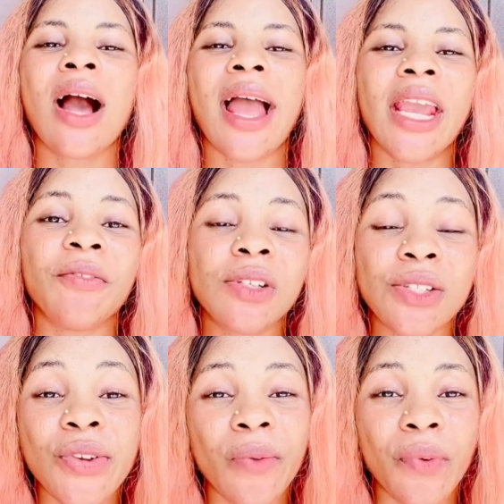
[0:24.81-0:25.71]
If
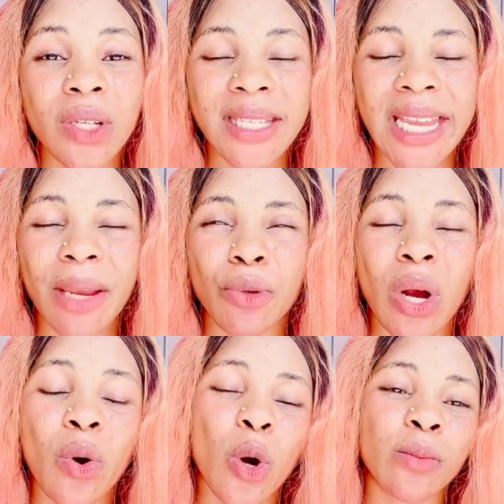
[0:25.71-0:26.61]
this is your first time,
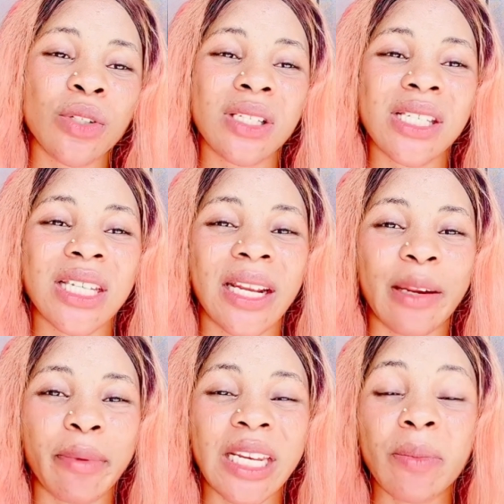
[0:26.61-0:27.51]
you're welcome to this
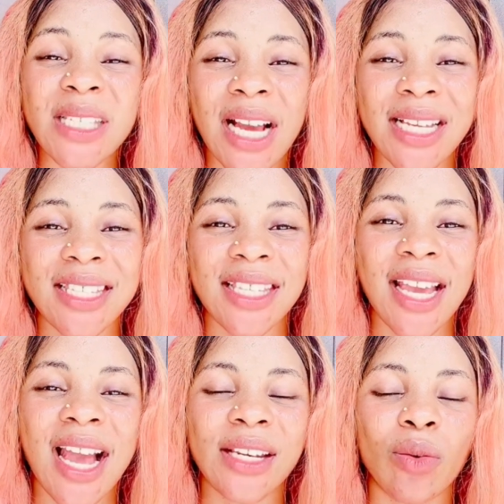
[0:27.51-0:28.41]
channel. My name is
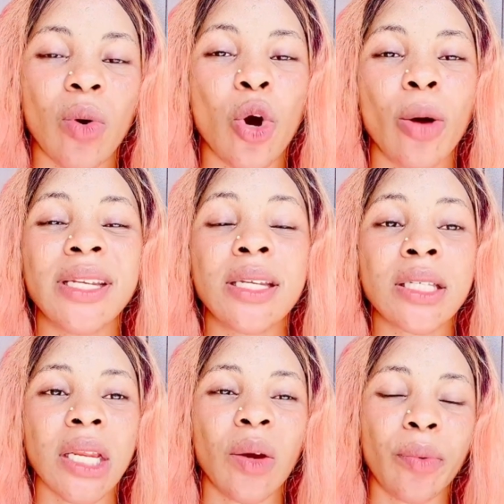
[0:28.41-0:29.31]
Cassie and you're welcome. In
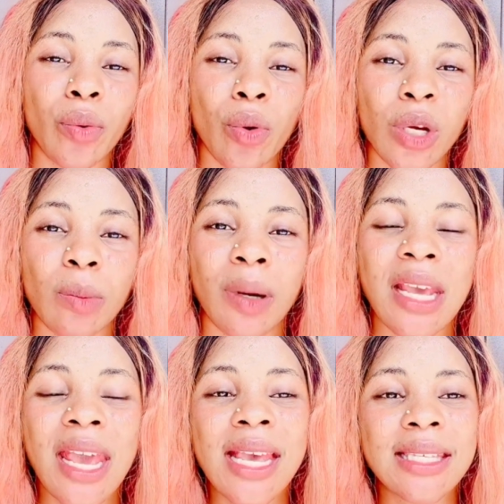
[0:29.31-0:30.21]
this channel, we do all
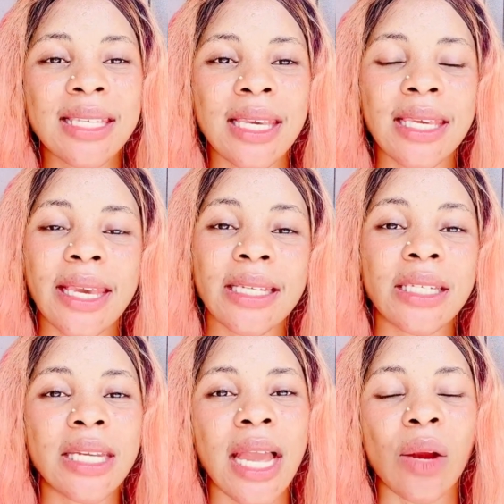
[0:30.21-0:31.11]
about
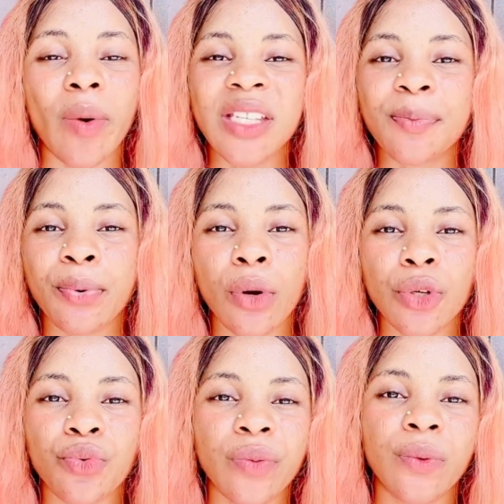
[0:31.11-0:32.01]
skincare, DIYs,
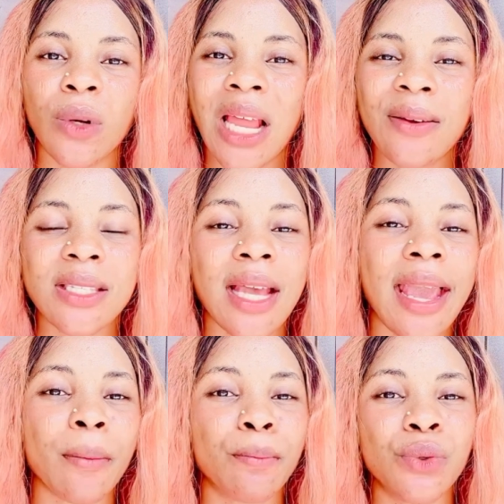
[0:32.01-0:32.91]
product review,
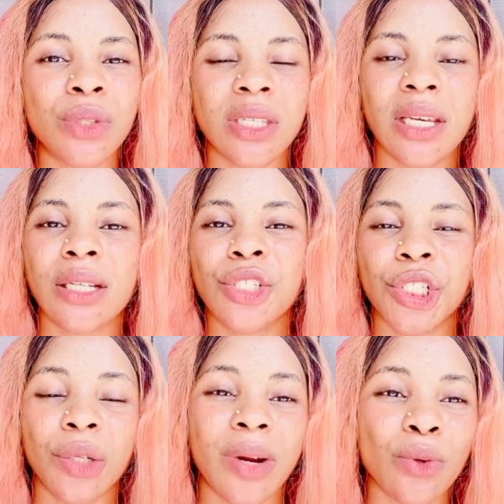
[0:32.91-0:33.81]
lifestyle, and beauty in
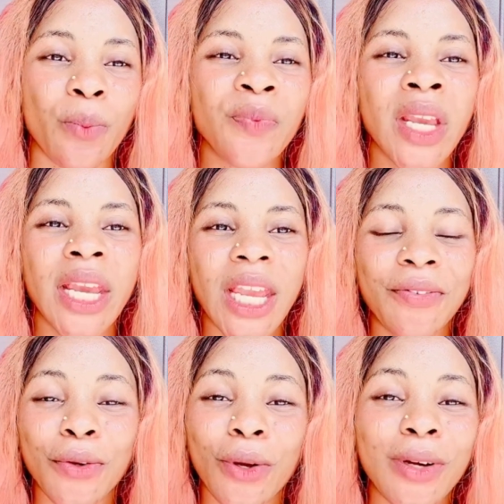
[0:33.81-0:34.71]
general. So
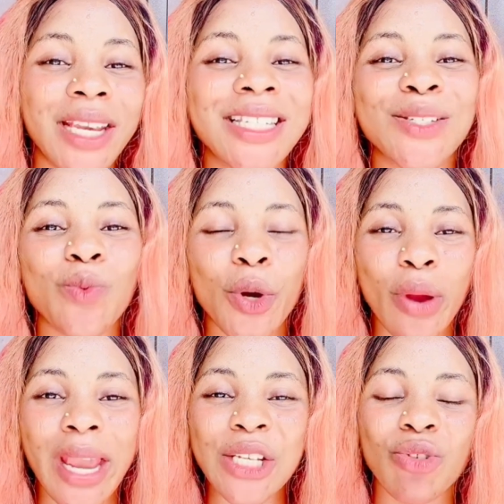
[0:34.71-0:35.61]
if you know it is
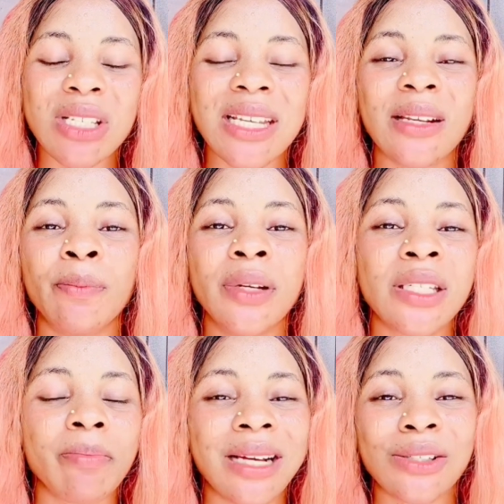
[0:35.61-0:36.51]
what you are interested in,
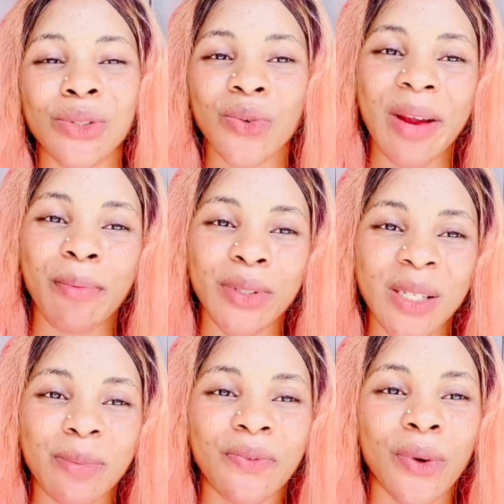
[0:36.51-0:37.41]
please smash the subscribe
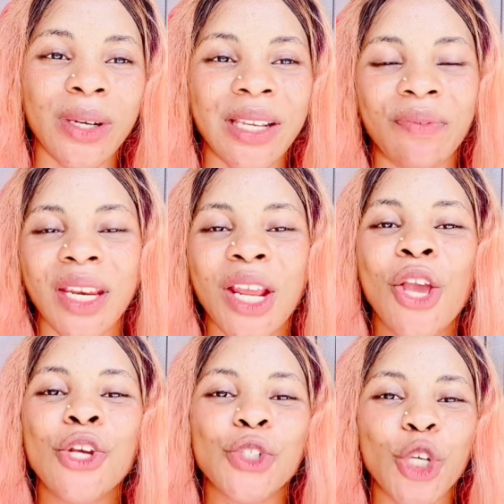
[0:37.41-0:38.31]
button before leaving
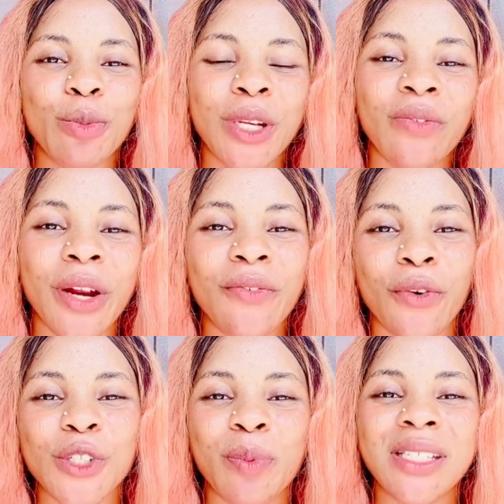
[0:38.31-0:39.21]
so you'll be the very
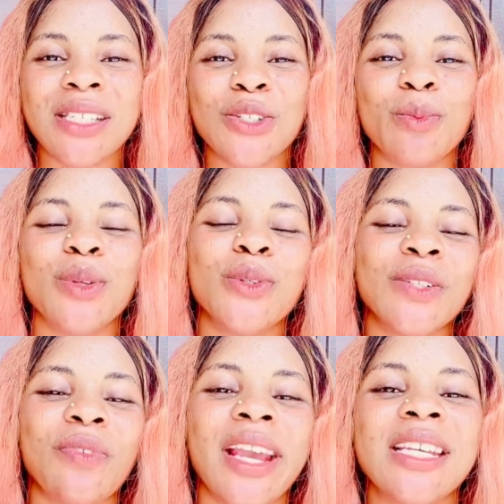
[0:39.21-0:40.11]
first person to be
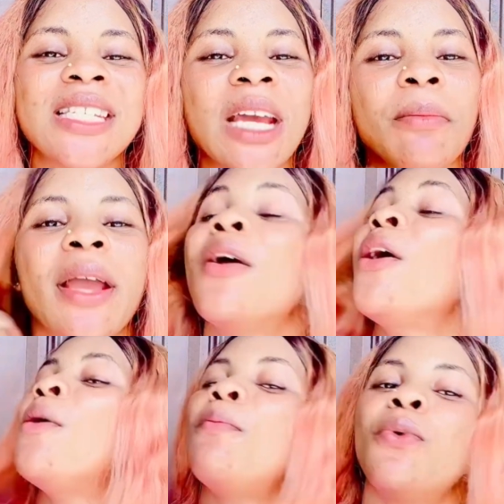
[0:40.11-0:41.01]
notified each time I
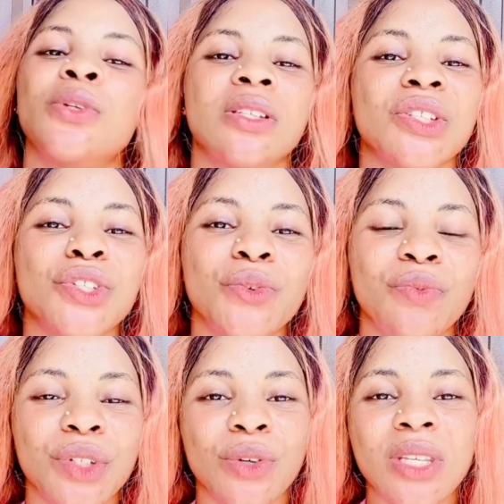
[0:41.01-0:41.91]
post new
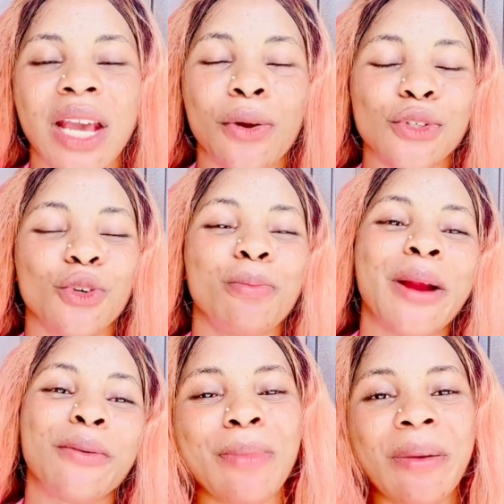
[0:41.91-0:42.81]
videos. And also
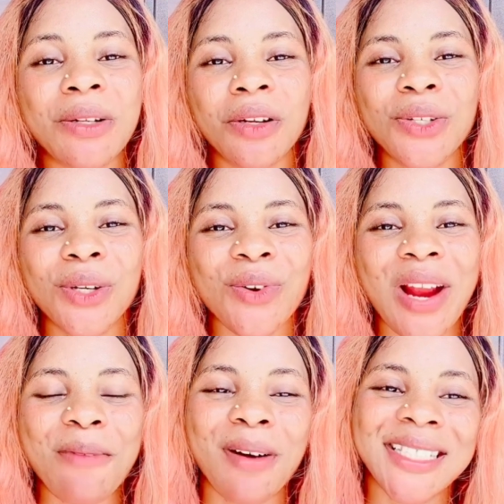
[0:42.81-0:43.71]
my returning
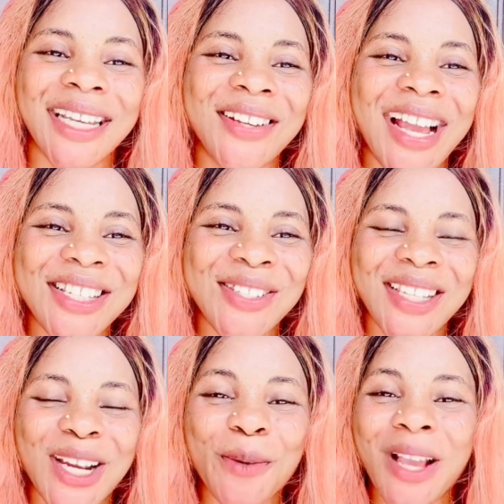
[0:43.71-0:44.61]
subscribers, how you guys
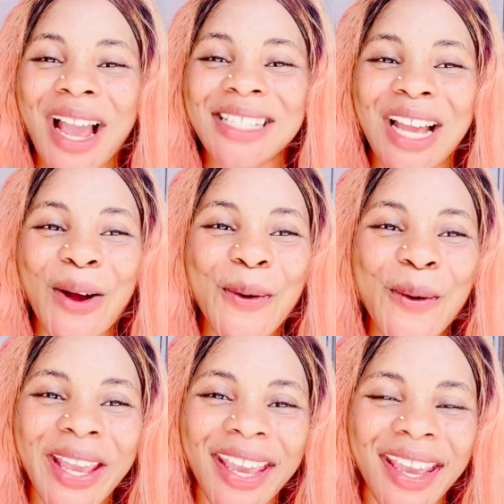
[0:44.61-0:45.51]
doing? I hope you guys are
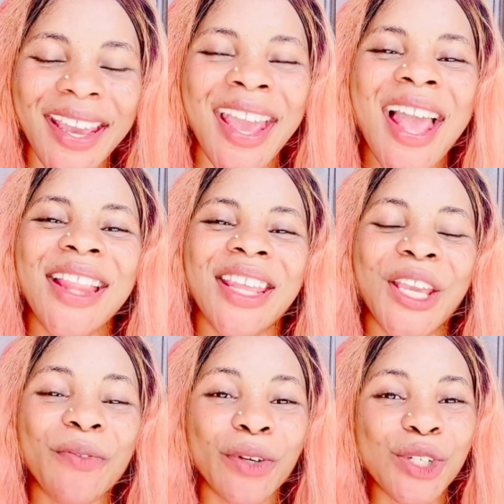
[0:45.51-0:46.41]
okay.
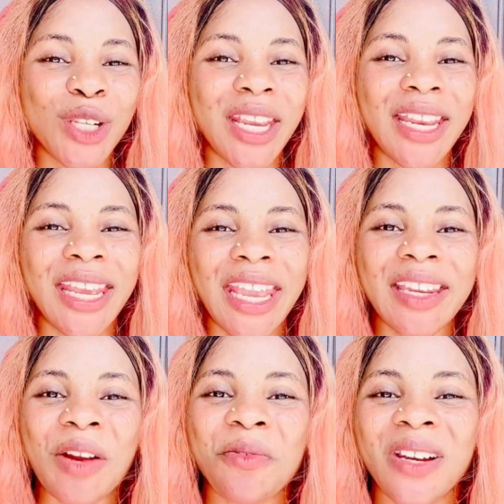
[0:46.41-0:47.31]
Thank you for tuning in
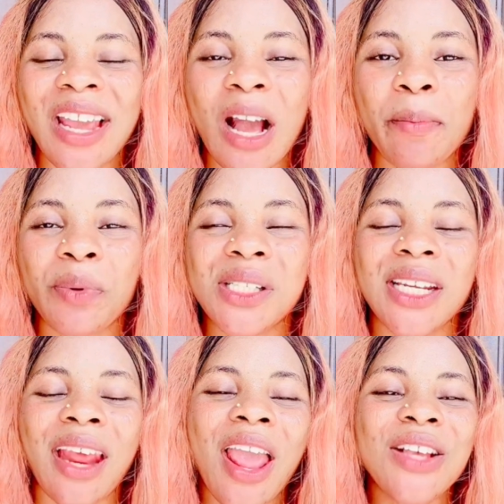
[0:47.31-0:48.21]
again. I really
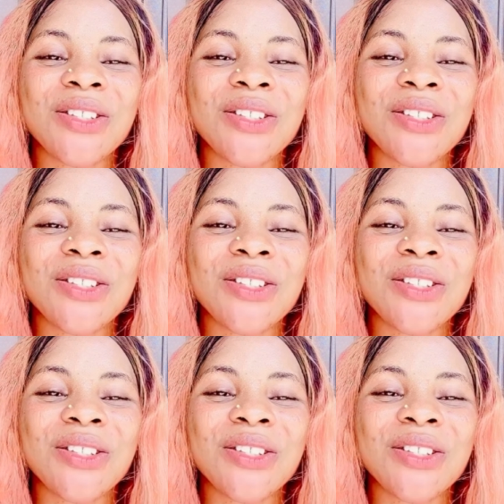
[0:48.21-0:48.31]
appreciate it.